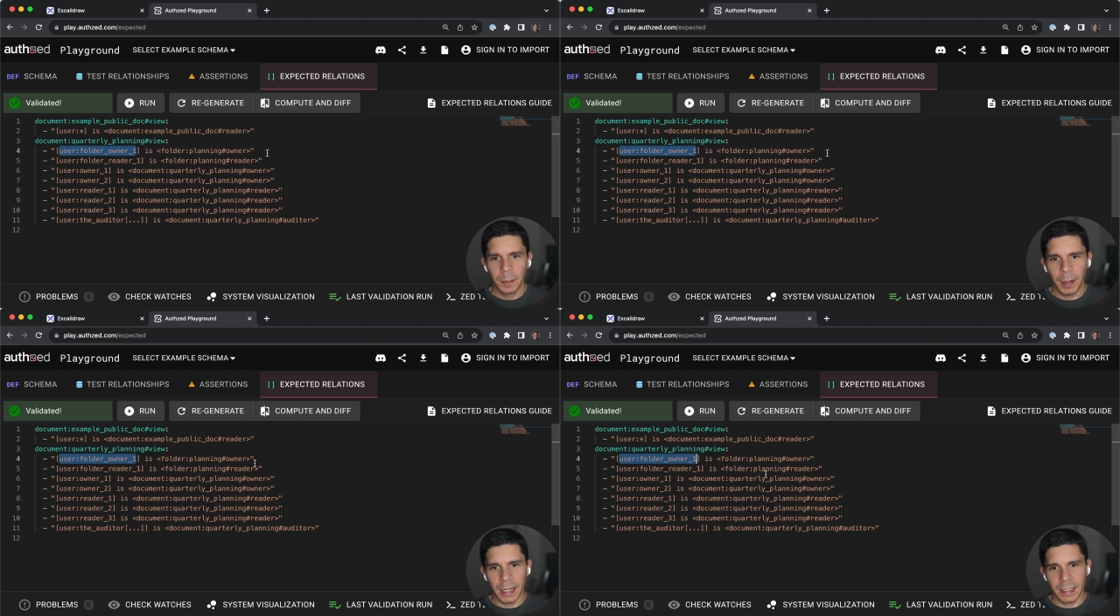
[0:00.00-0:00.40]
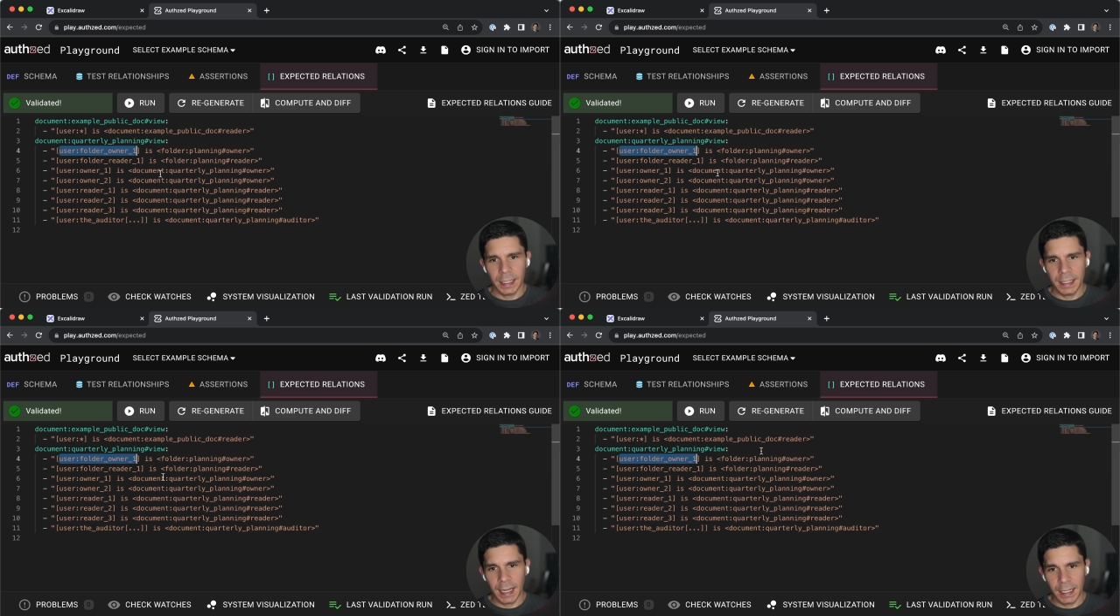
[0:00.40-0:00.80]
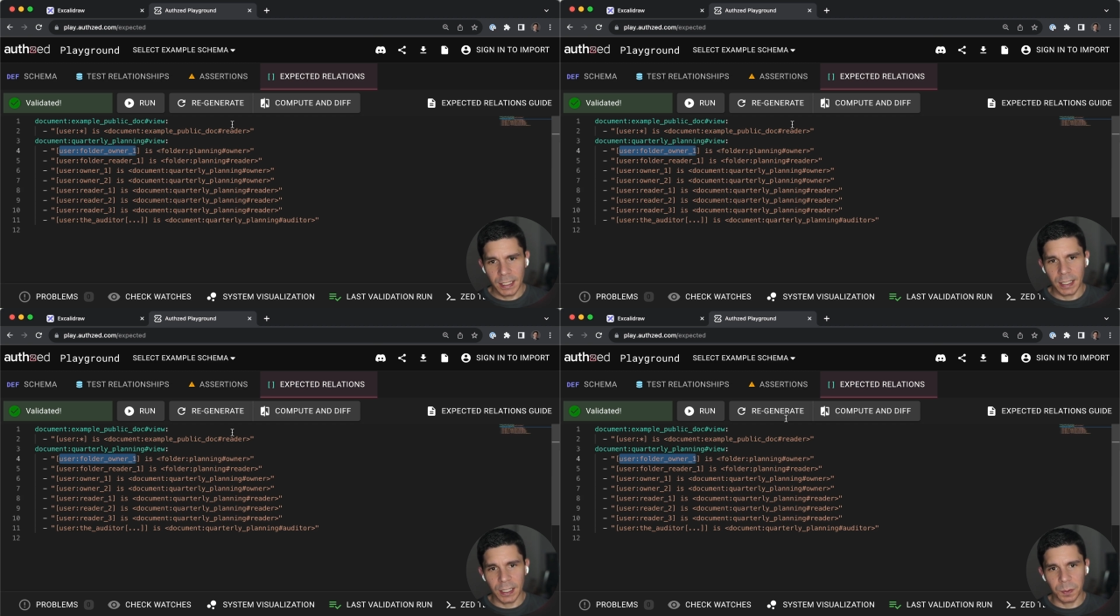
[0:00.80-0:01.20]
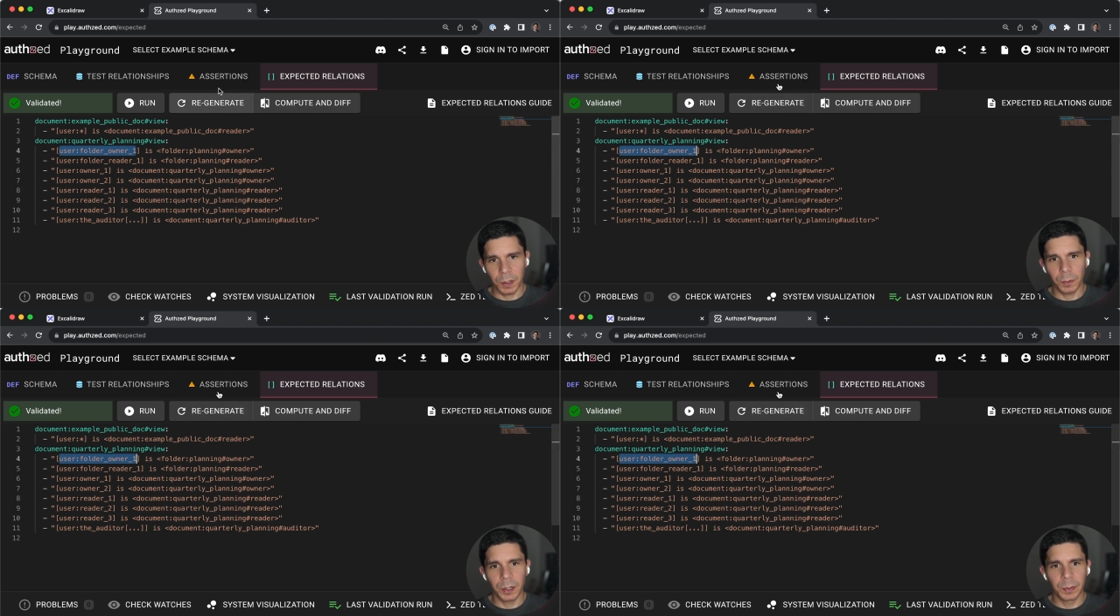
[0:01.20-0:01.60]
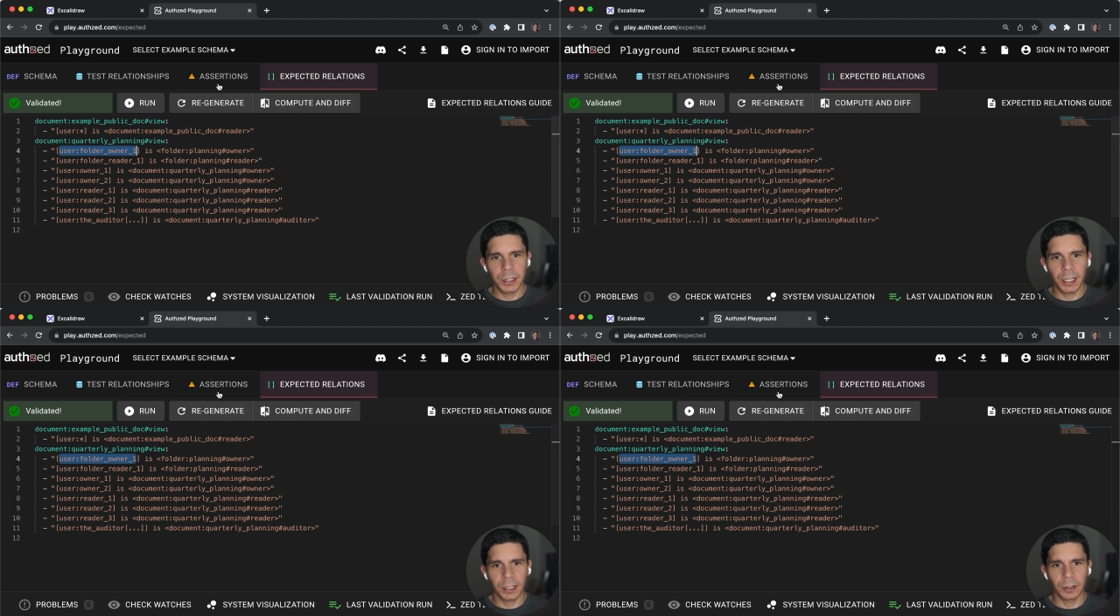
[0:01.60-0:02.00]
But to test this with one
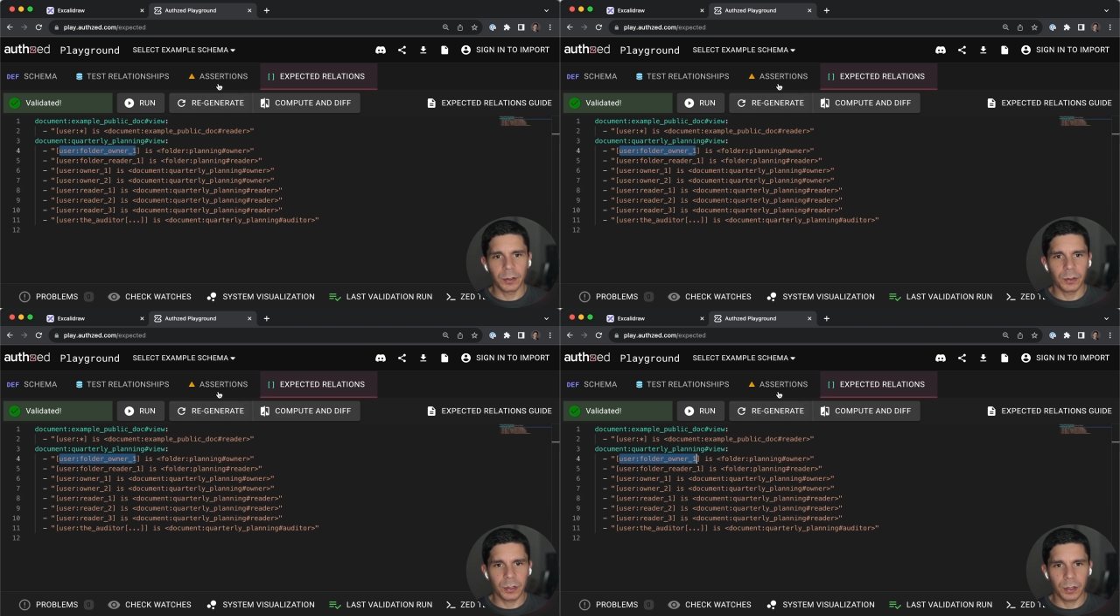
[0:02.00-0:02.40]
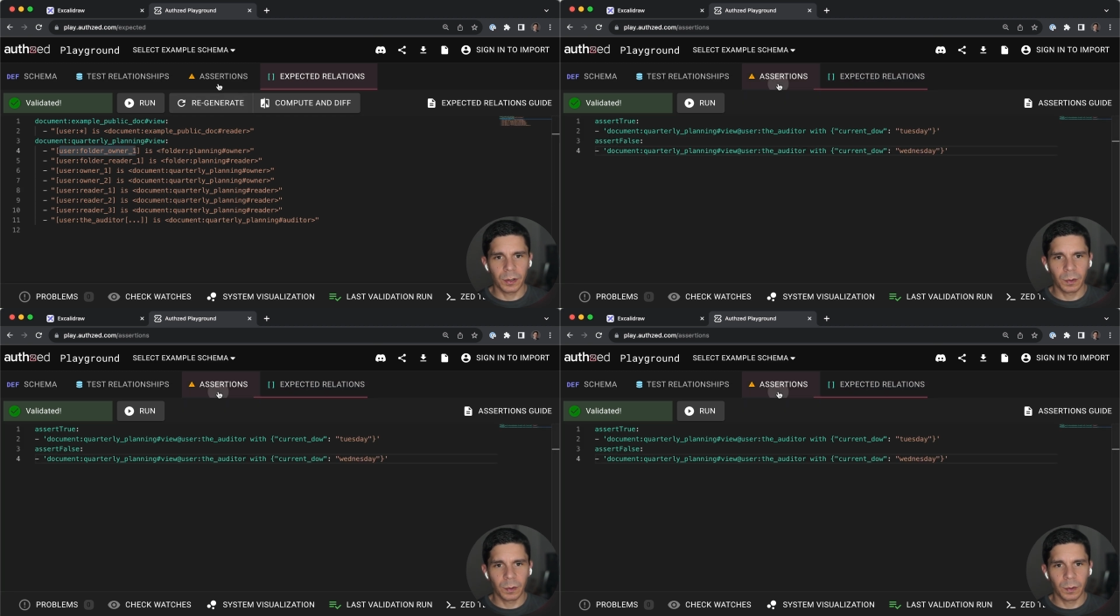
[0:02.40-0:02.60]
particular user,